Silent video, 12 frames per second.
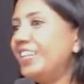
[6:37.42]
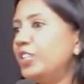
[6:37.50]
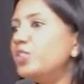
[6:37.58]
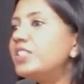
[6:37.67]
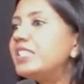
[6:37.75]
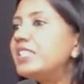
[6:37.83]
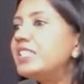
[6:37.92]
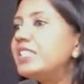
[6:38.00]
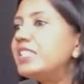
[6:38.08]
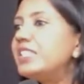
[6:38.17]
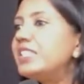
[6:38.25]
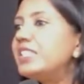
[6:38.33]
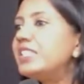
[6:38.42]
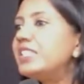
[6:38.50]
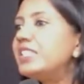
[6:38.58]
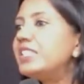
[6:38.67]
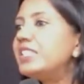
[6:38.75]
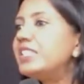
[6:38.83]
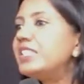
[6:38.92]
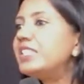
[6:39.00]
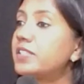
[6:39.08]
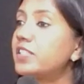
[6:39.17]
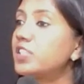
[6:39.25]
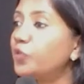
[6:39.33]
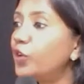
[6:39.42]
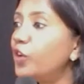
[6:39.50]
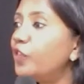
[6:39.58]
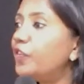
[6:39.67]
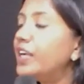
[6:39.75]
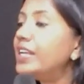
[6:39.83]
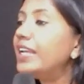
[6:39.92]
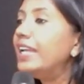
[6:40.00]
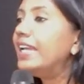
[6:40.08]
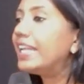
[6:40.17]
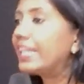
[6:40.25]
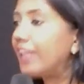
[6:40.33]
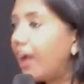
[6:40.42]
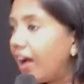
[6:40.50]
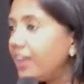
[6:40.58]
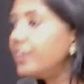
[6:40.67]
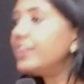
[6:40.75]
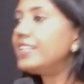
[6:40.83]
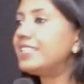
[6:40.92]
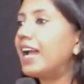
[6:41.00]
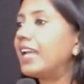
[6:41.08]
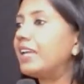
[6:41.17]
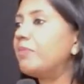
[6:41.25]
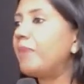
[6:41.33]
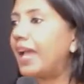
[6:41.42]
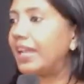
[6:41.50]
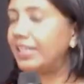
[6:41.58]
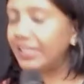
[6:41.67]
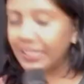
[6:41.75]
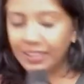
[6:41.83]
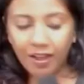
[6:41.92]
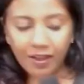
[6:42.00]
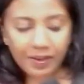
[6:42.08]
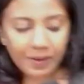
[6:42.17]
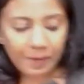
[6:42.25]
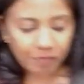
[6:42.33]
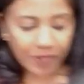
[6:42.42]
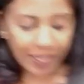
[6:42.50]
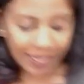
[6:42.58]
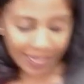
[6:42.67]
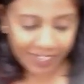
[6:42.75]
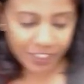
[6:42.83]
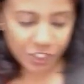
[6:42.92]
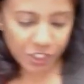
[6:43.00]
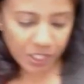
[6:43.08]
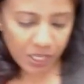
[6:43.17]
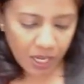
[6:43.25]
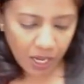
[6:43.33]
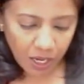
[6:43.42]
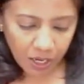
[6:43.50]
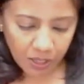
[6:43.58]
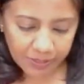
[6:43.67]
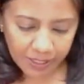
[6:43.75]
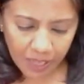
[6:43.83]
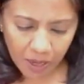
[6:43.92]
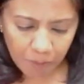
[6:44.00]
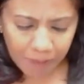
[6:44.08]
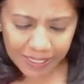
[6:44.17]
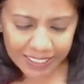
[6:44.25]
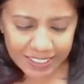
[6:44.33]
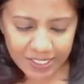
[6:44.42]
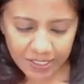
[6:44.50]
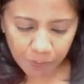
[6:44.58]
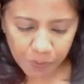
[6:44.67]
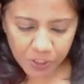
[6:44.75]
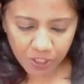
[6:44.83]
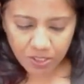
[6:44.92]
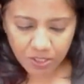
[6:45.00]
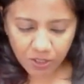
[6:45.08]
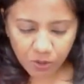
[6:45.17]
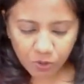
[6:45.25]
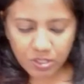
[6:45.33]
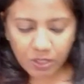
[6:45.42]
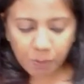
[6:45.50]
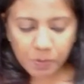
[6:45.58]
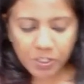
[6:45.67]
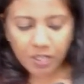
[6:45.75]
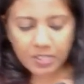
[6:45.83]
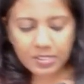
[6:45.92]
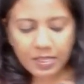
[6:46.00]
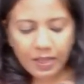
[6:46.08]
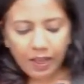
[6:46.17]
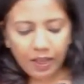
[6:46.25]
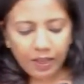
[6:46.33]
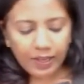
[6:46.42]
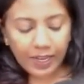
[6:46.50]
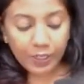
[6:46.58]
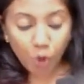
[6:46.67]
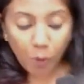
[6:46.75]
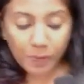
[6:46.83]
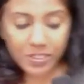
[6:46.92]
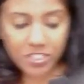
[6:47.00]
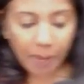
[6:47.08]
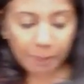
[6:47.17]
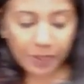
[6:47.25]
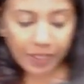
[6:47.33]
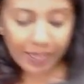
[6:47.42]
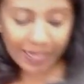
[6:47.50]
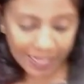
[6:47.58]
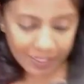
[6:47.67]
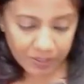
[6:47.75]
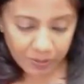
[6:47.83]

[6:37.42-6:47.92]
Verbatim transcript: to see God's purposes fulfilled in our time and in our age. Uh, there are many scriptures, you know, scriptures uh, like Romans chapter 8,